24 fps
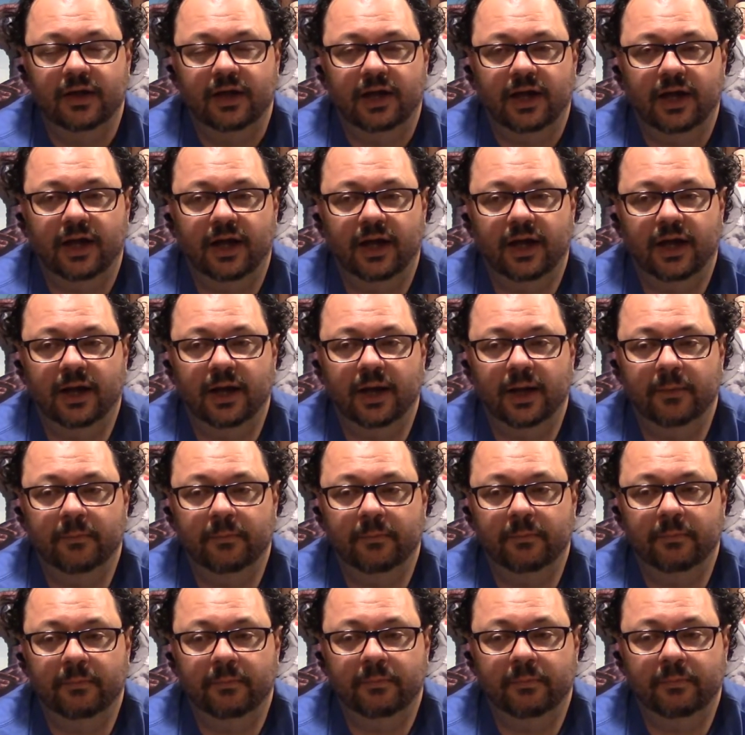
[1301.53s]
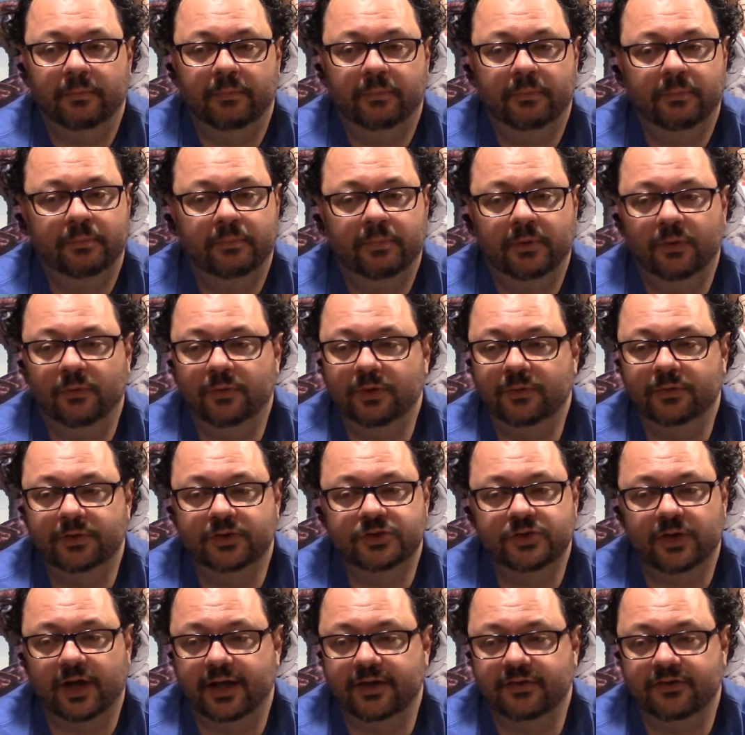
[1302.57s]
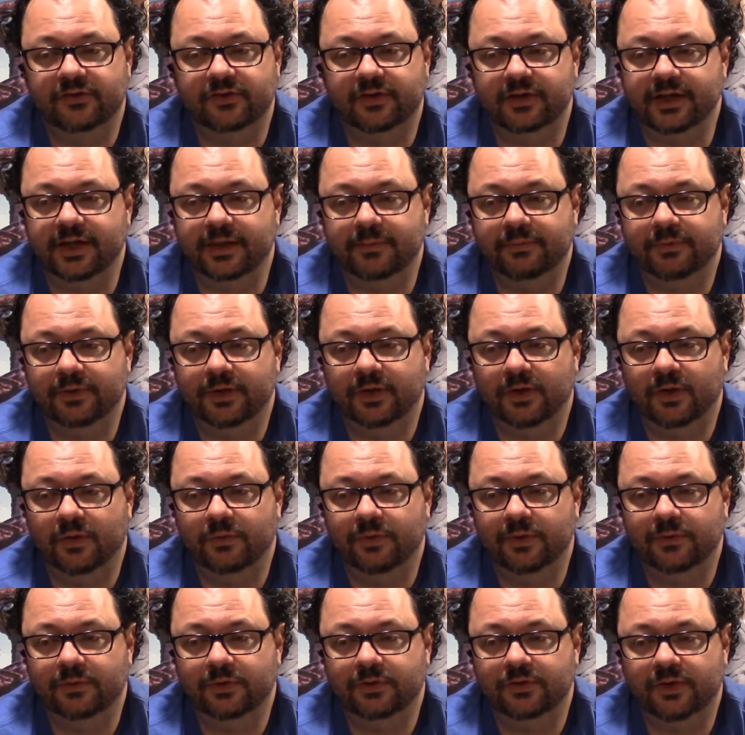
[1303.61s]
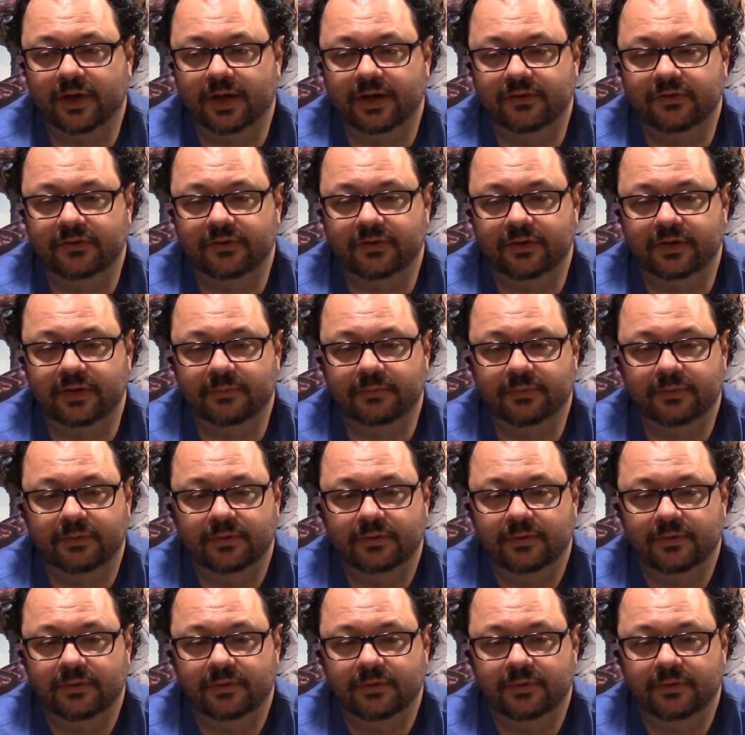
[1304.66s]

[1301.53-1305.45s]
Um, but we would try to sleep. You know, we would try to sleep.